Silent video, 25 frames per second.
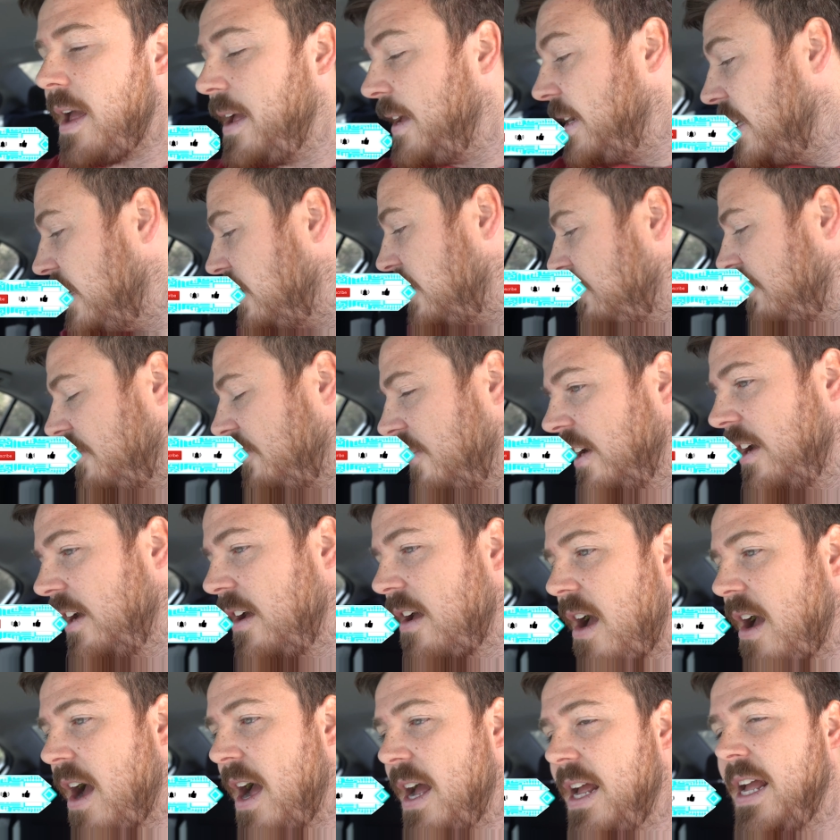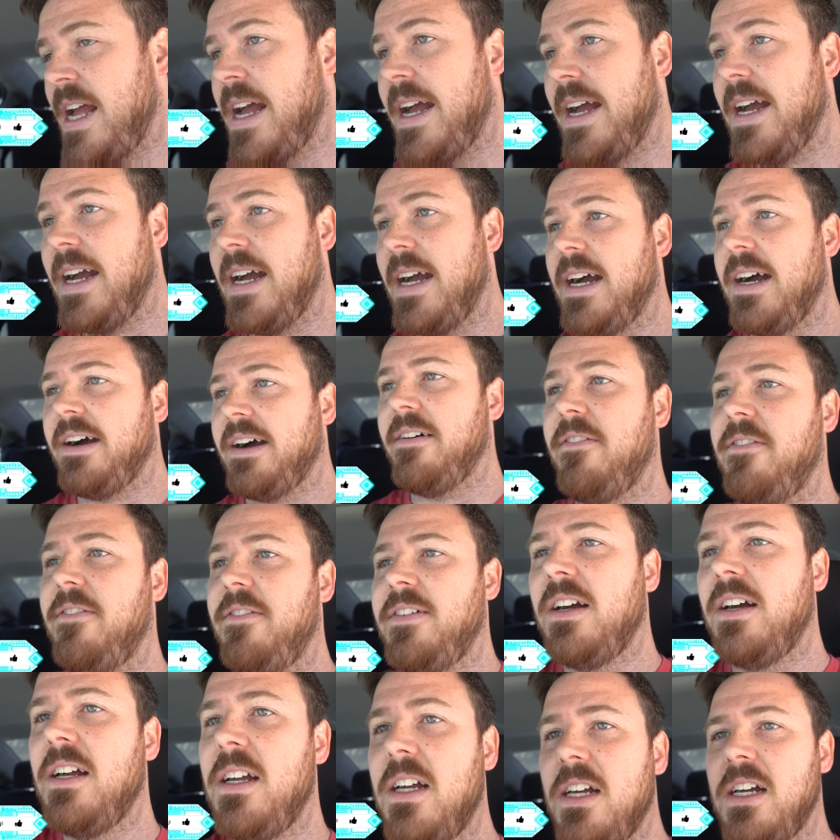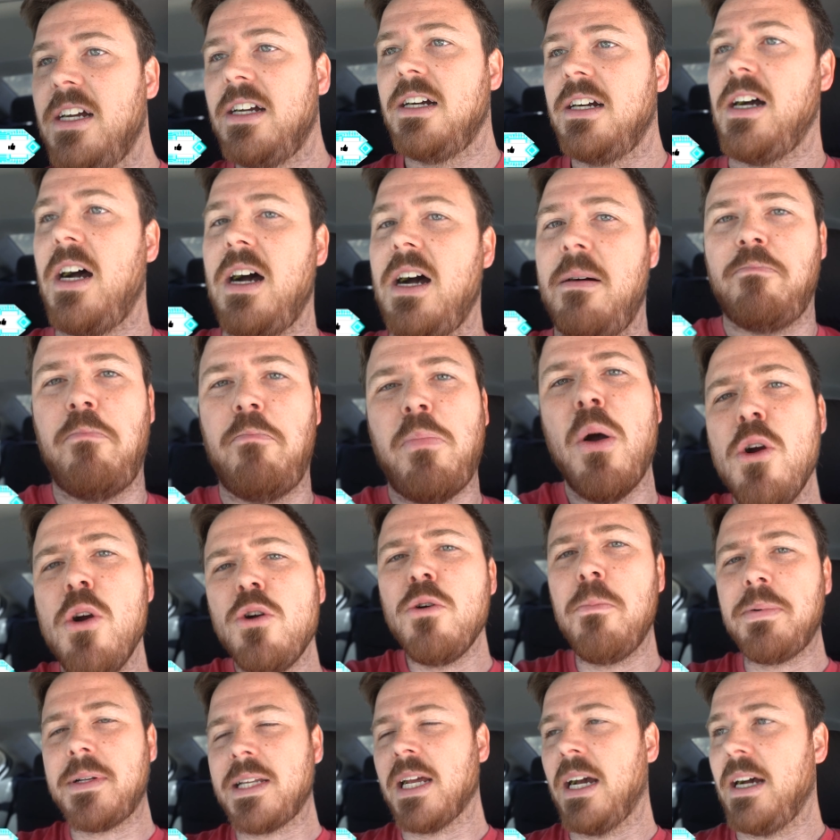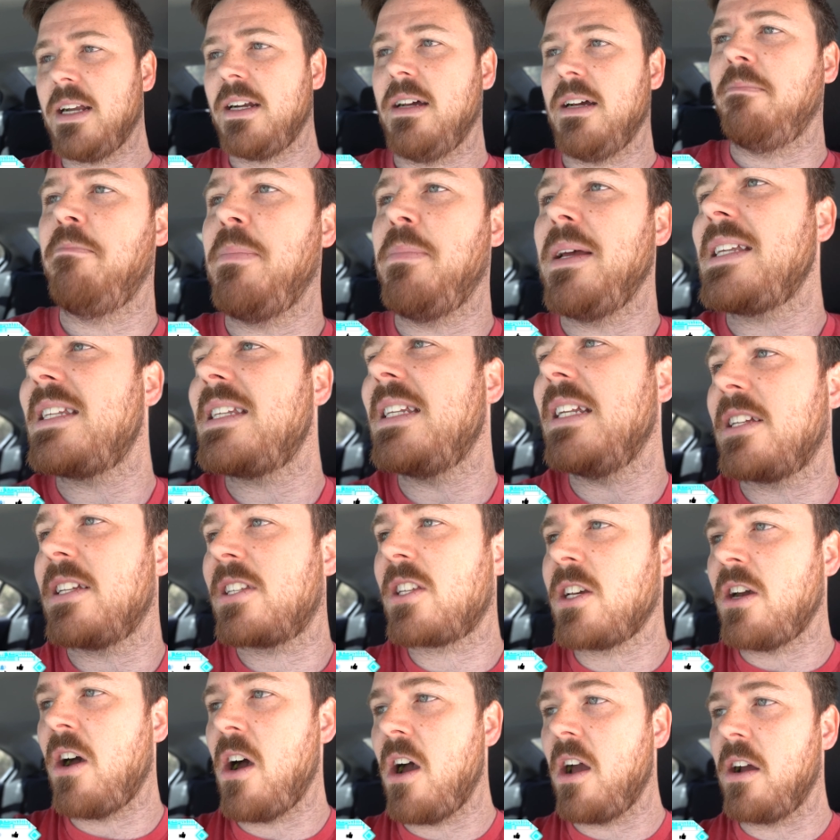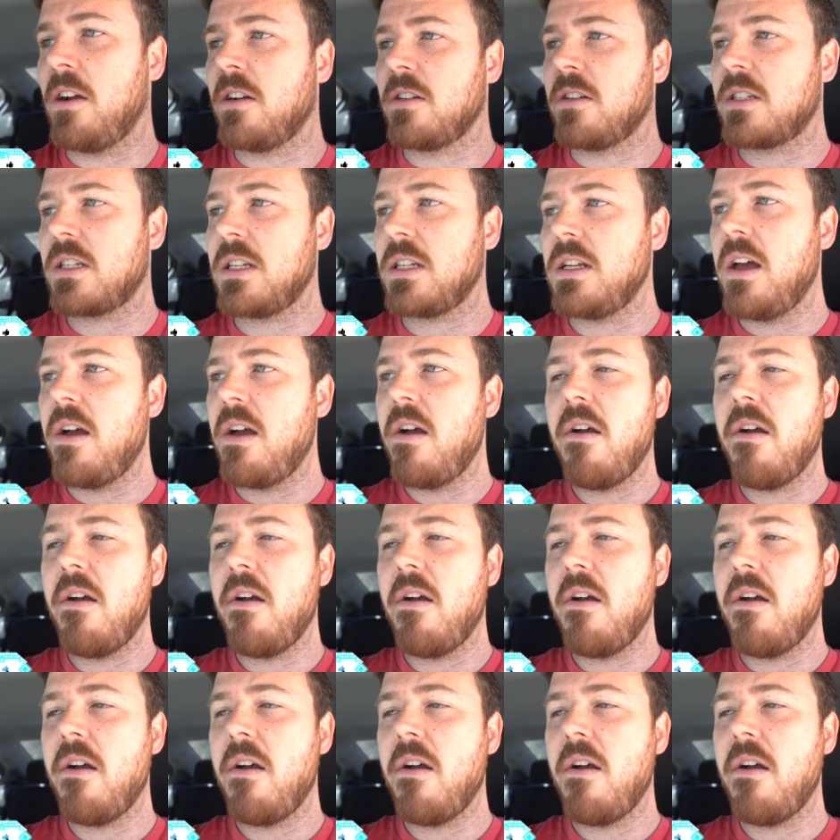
if I have a poop ton of business cards.